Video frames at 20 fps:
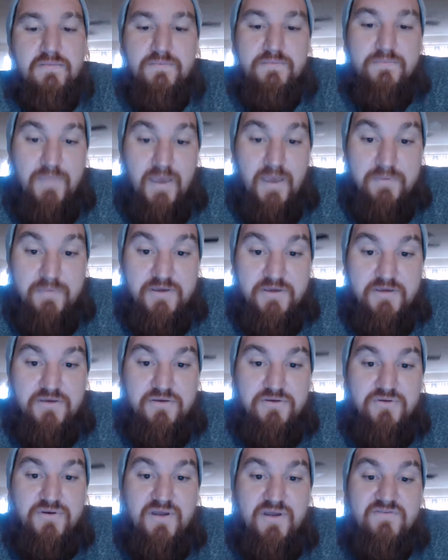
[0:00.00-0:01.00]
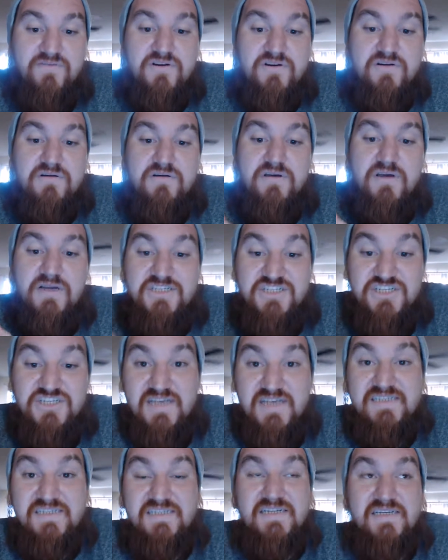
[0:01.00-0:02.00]
Maybe you never
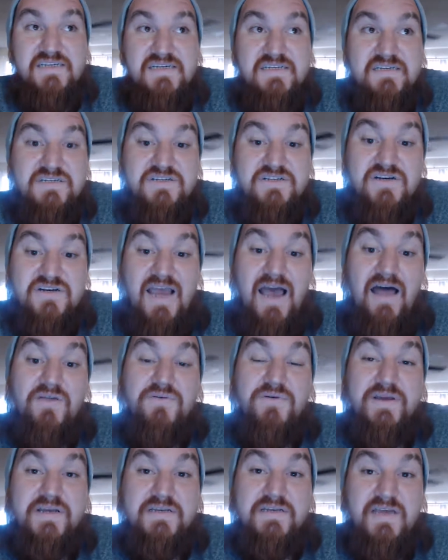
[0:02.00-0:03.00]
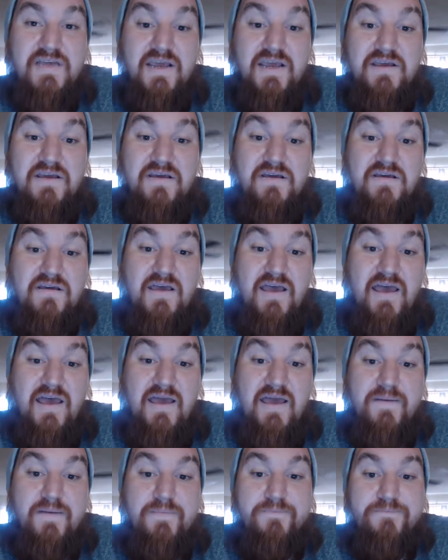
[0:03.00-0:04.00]
adjusted your calorie intake.
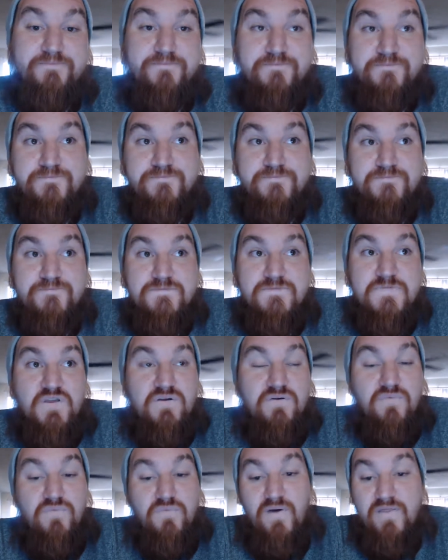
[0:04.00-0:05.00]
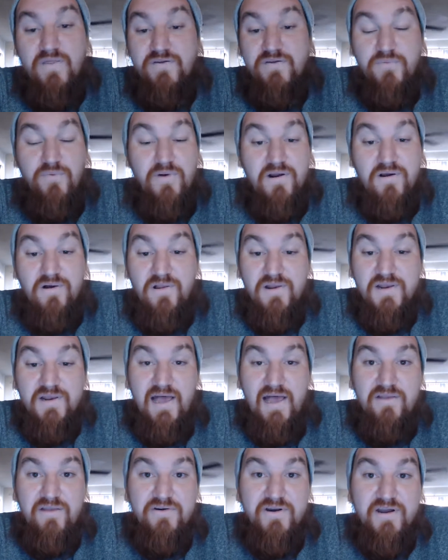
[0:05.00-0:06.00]
And whether you want to call it
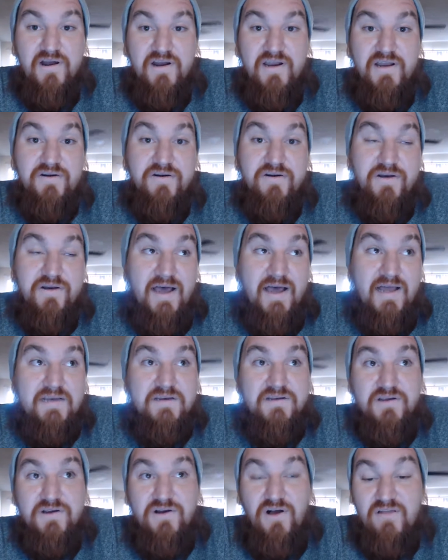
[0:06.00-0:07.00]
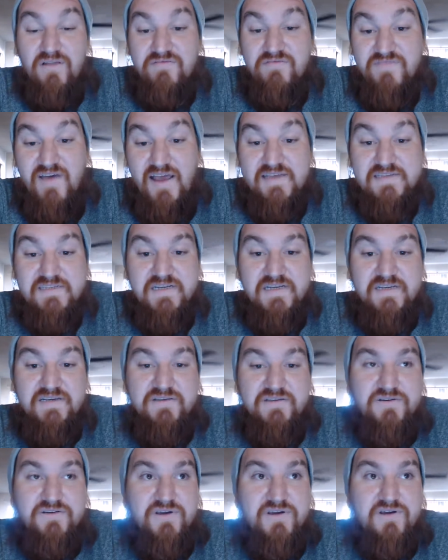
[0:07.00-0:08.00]
calorie cutting or not, you can call it
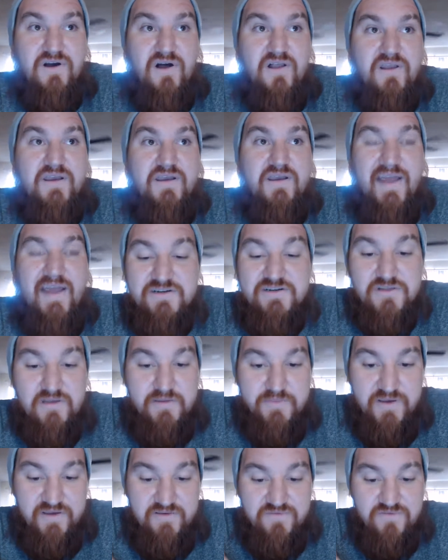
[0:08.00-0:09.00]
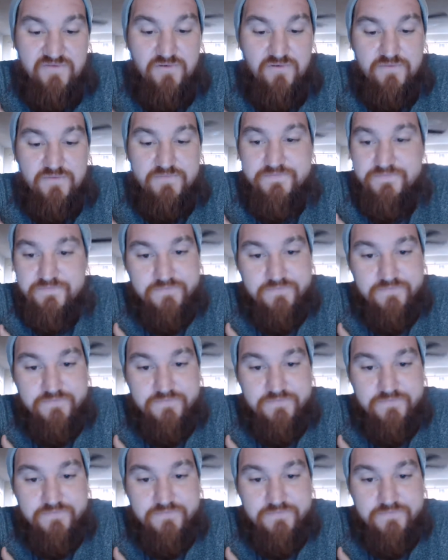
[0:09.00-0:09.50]
fasting, you can call it naturally being full.